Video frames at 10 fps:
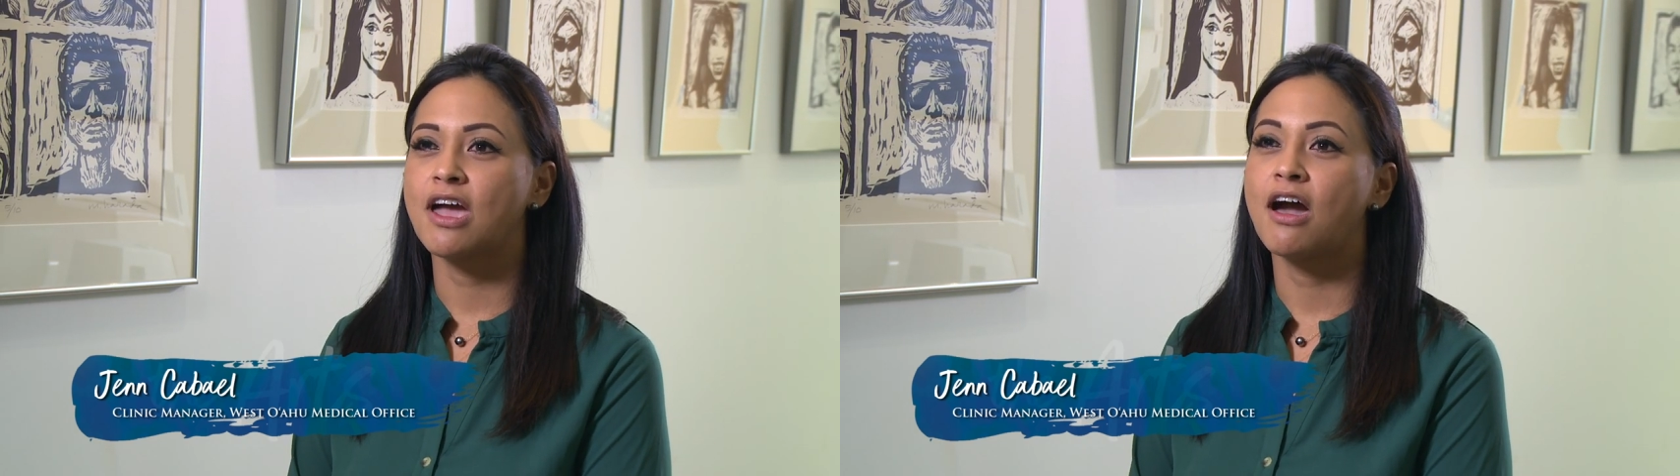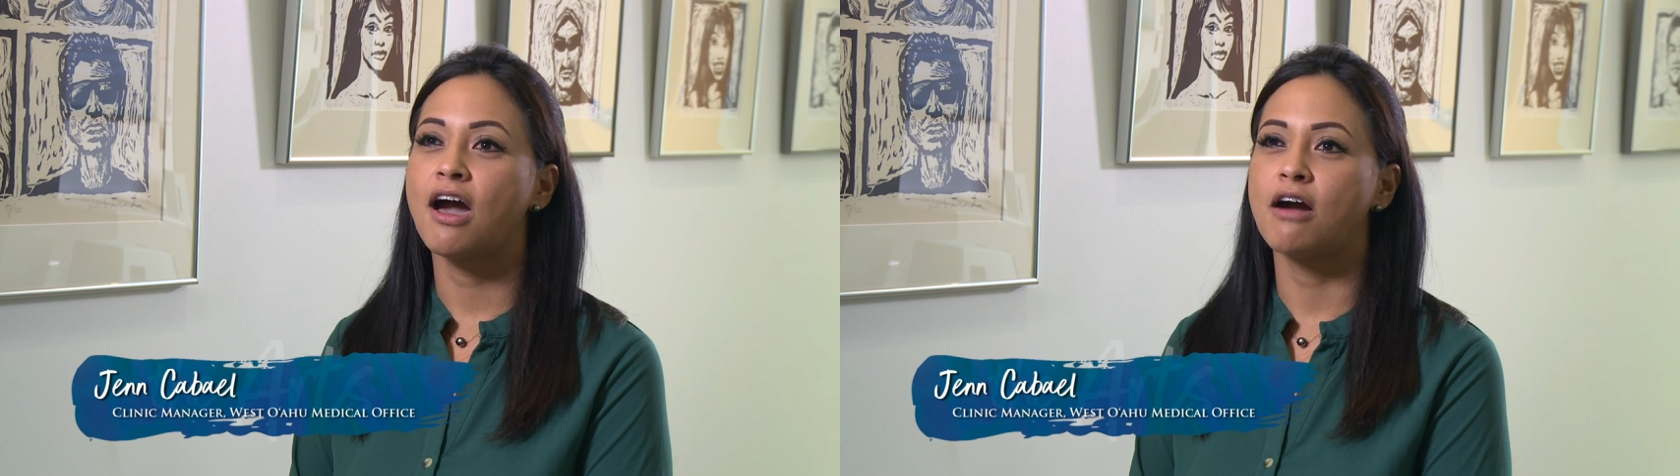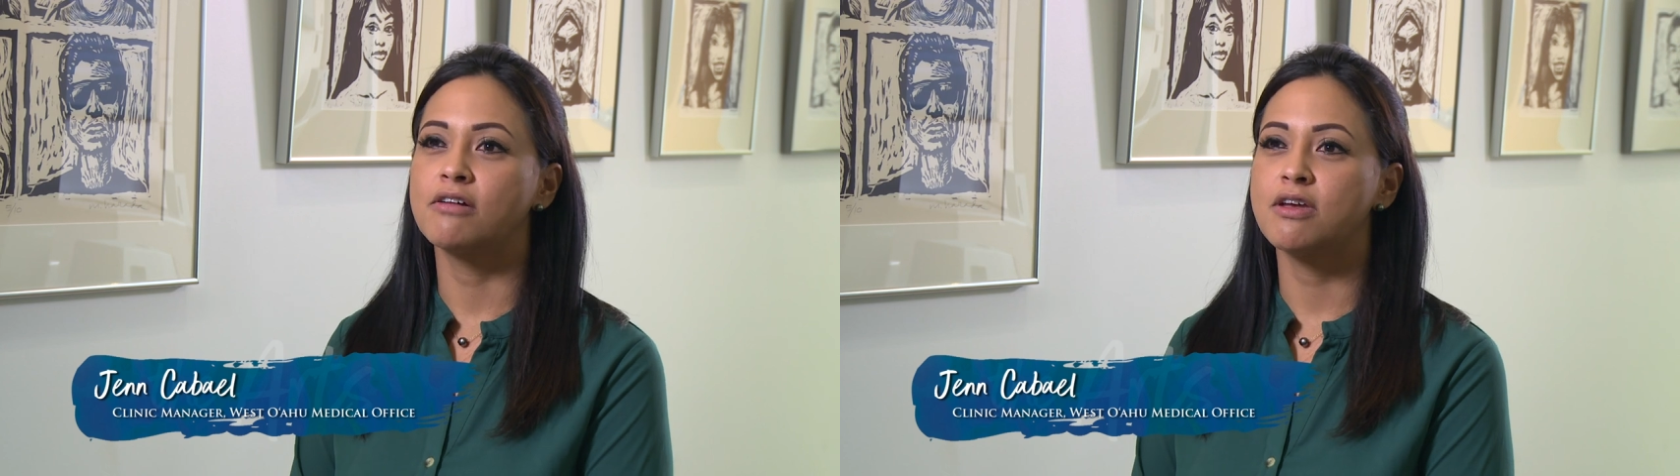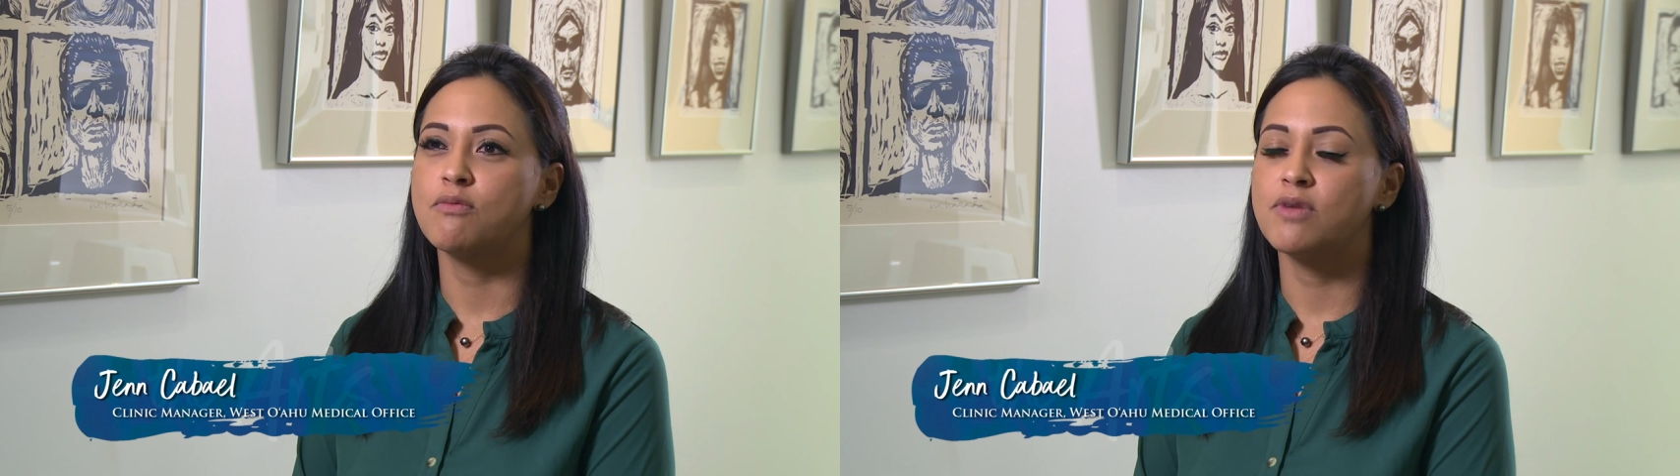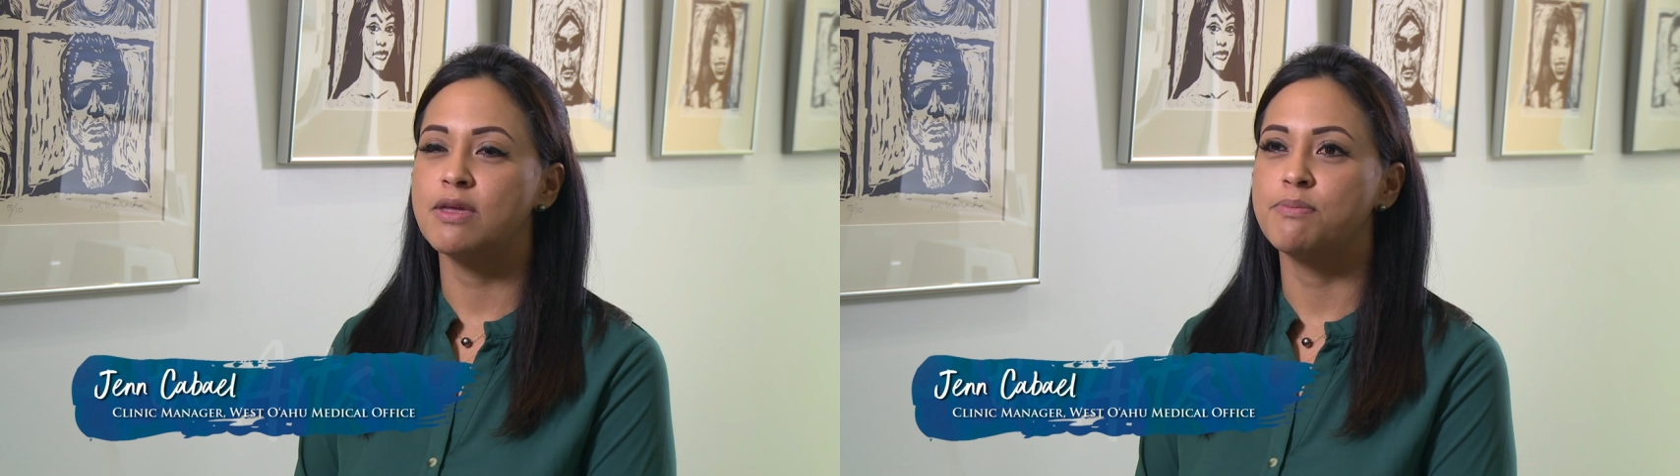out how
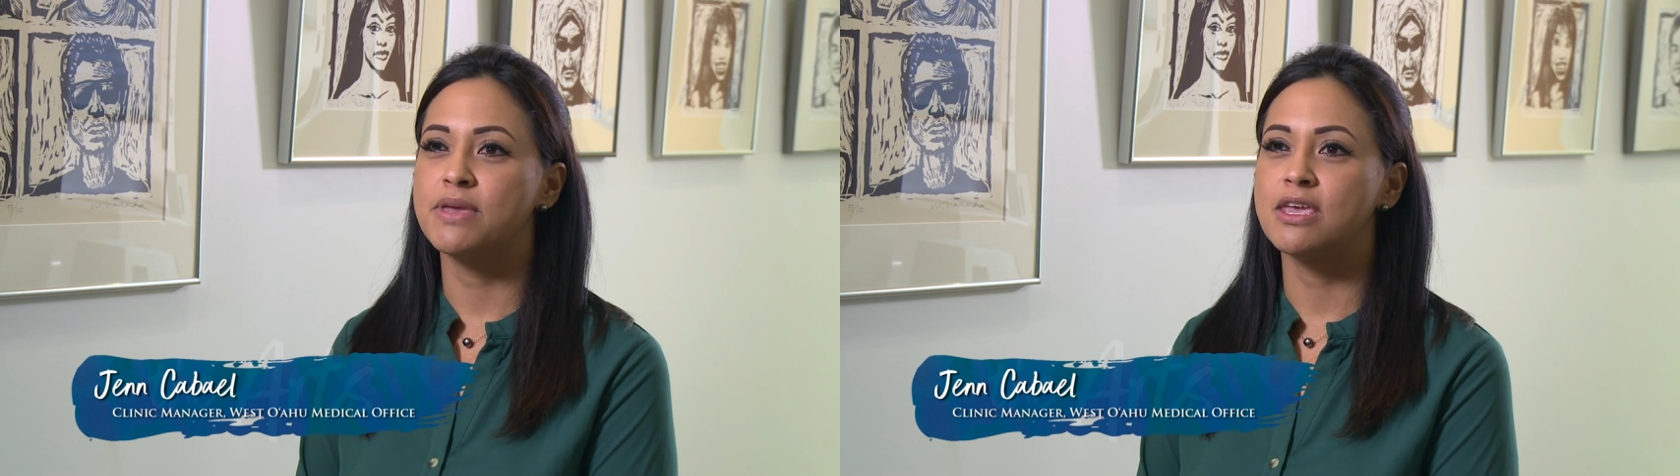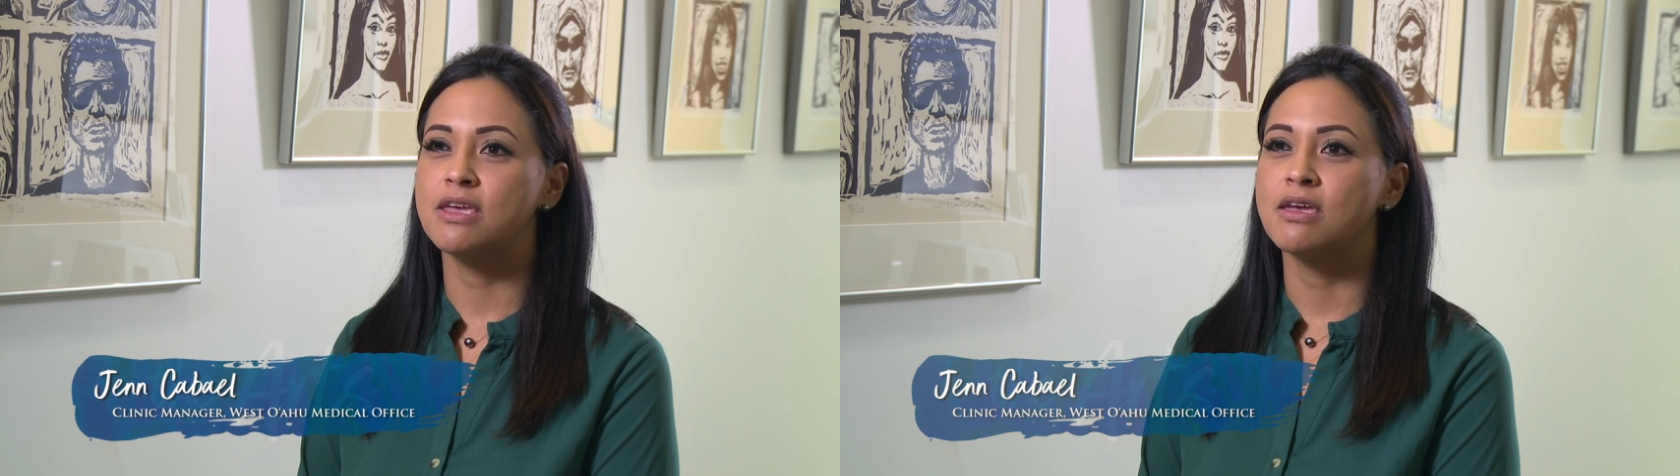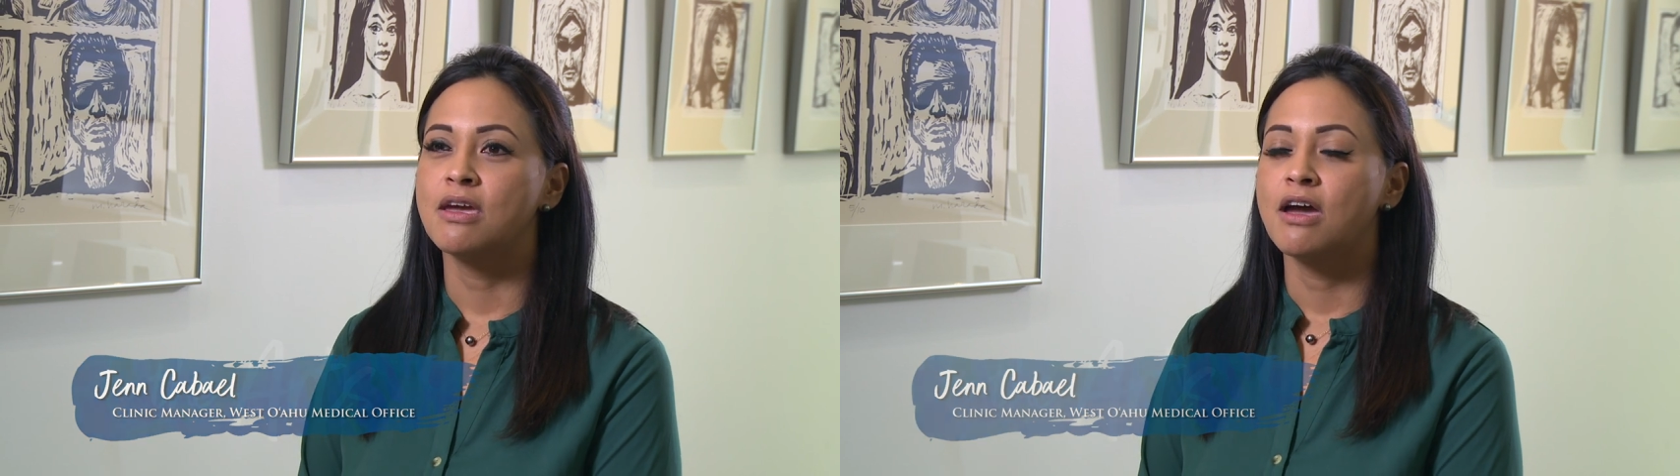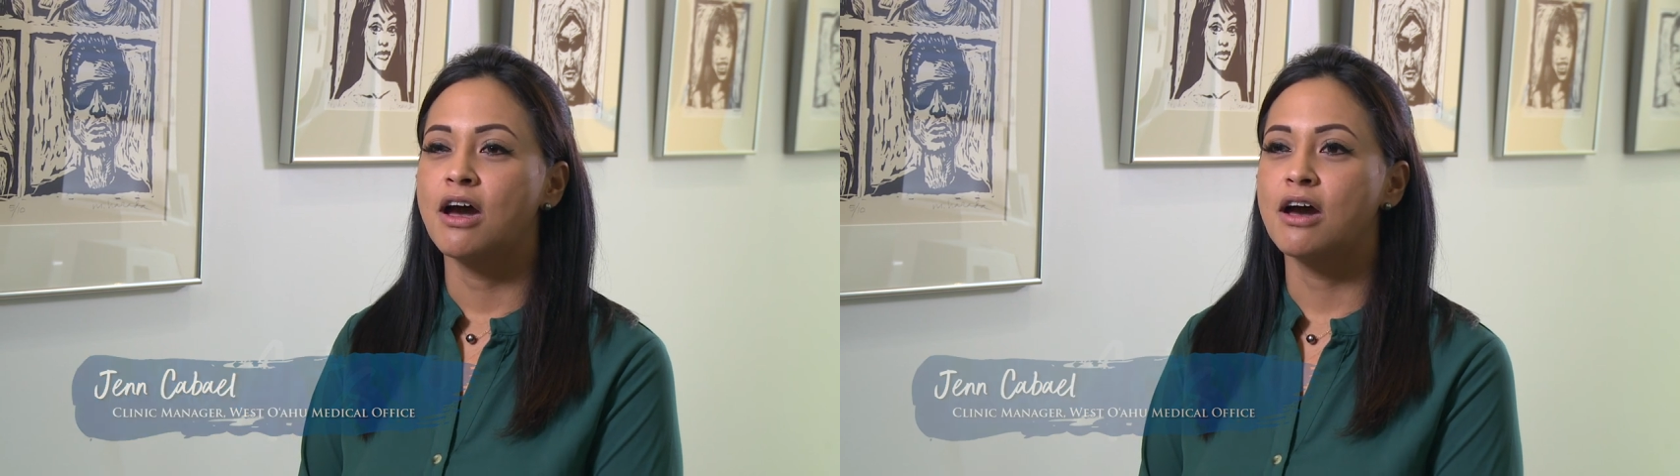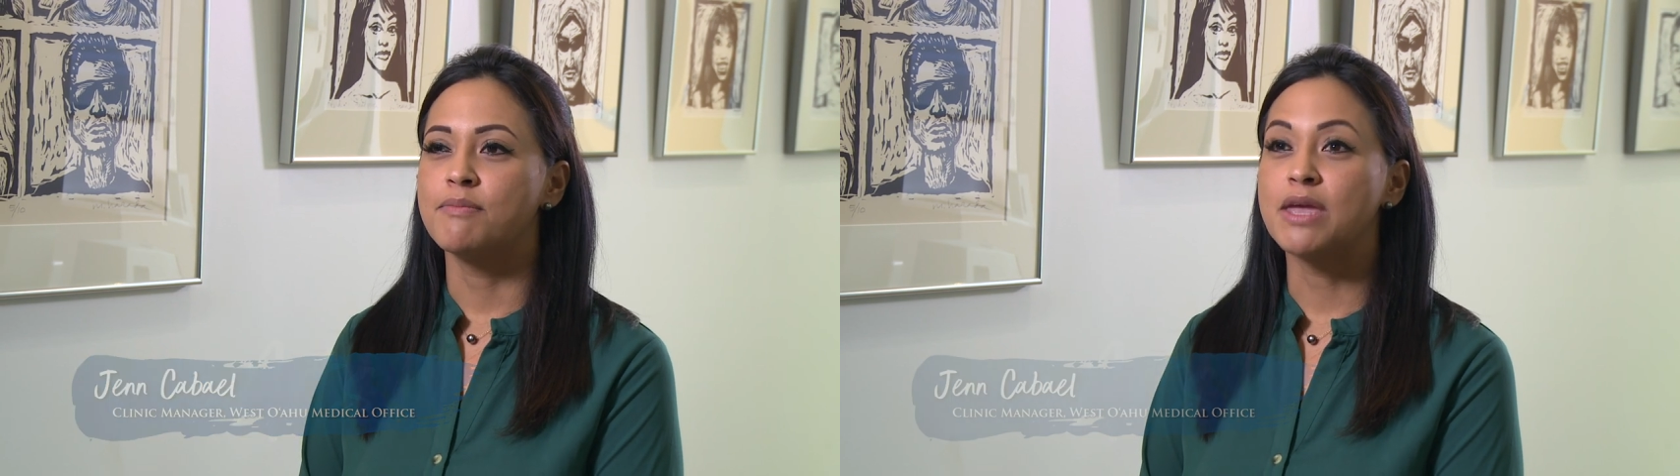can we be um,